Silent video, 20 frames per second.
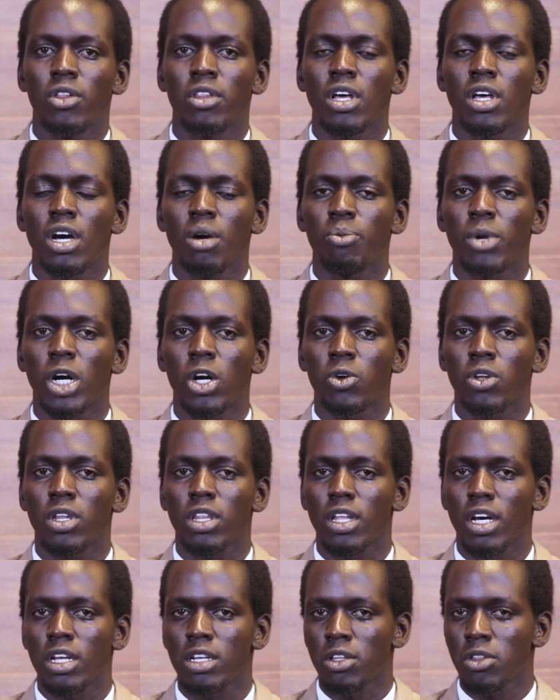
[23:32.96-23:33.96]
There are
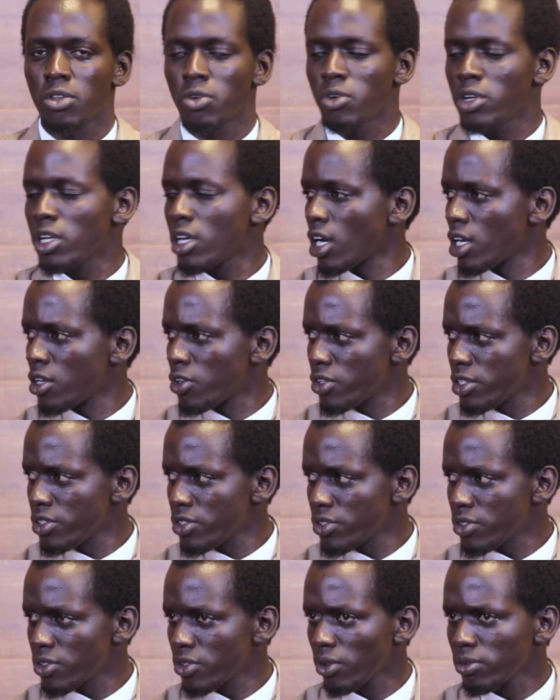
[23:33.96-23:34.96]
about 33
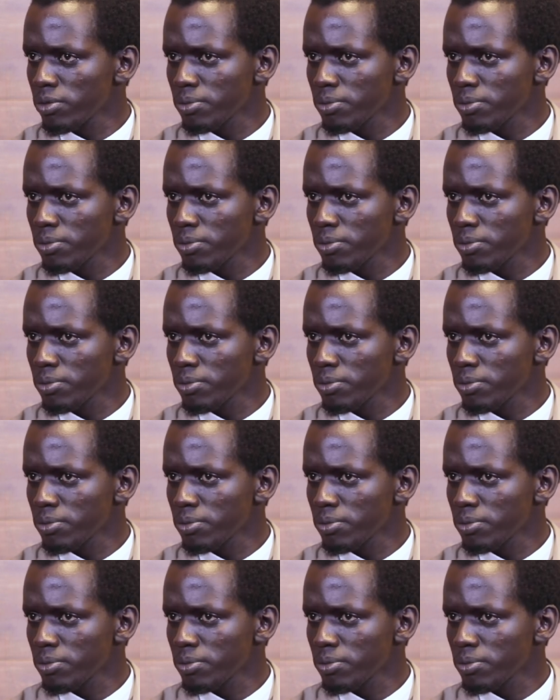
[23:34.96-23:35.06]
countries,